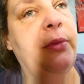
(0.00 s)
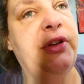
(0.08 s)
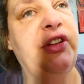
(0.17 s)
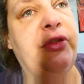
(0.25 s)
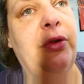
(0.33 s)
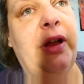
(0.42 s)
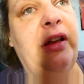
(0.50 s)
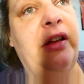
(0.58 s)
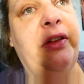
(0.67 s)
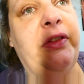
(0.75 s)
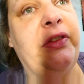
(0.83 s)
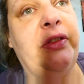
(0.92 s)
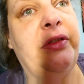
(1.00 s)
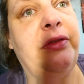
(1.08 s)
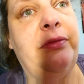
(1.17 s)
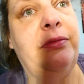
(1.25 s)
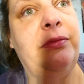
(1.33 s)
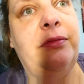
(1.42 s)
which is great
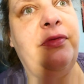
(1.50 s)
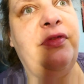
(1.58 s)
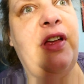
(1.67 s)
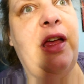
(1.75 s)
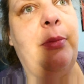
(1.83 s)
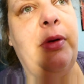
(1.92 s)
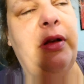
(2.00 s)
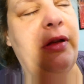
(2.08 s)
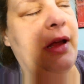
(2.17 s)
because fab.